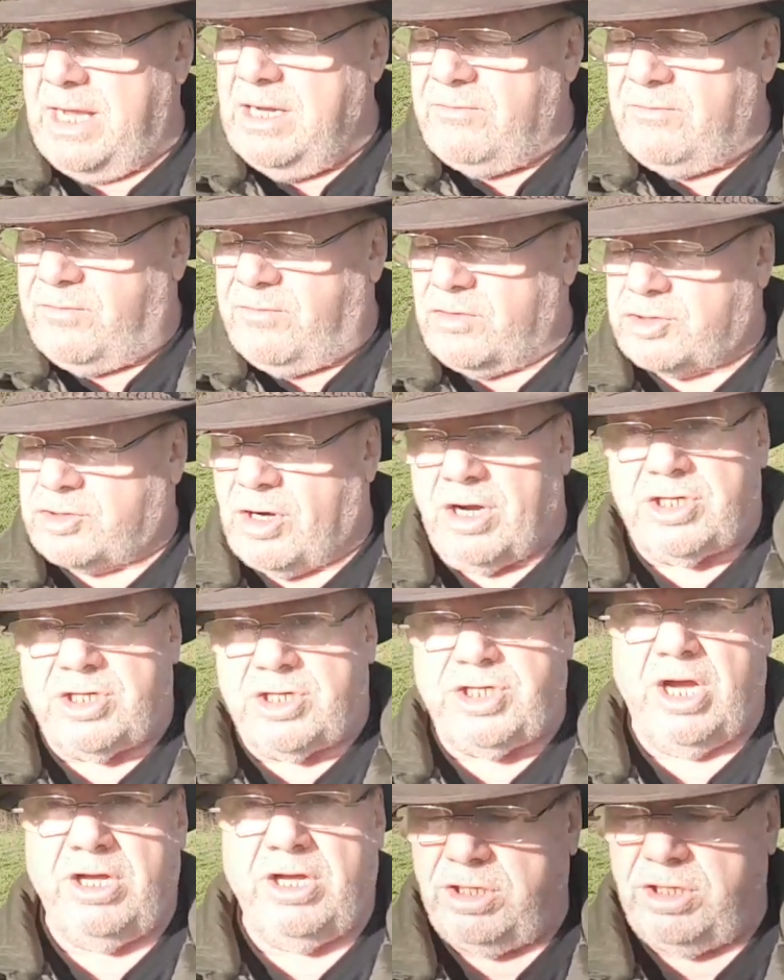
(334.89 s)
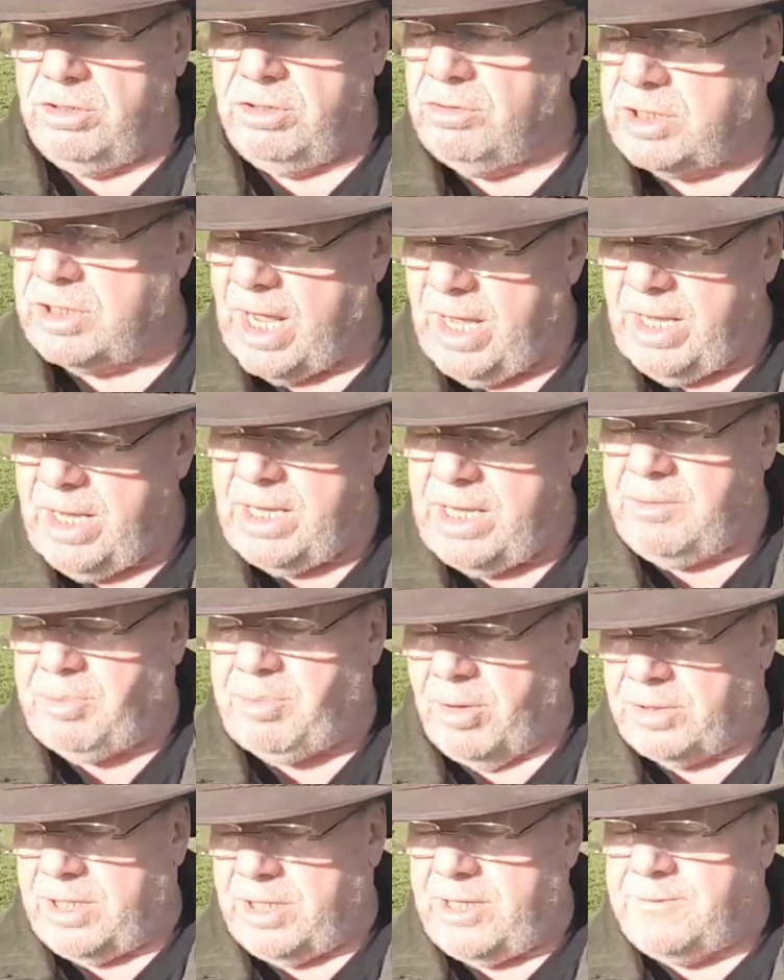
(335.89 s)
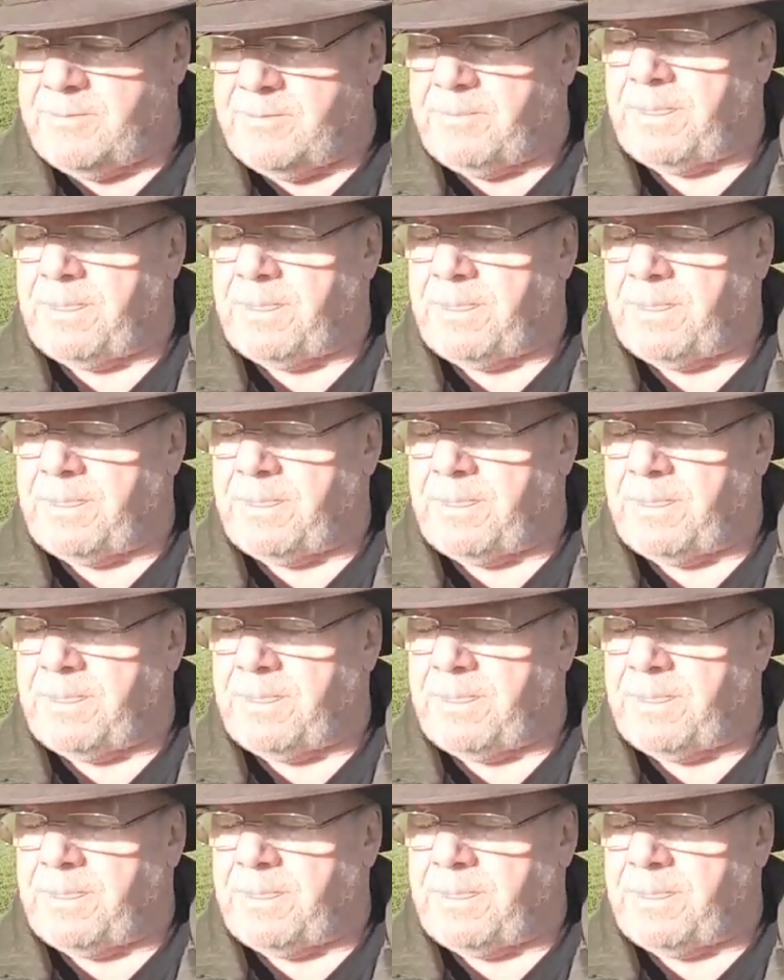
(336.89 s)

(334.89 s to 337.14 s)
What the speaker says: Infrastructure UK body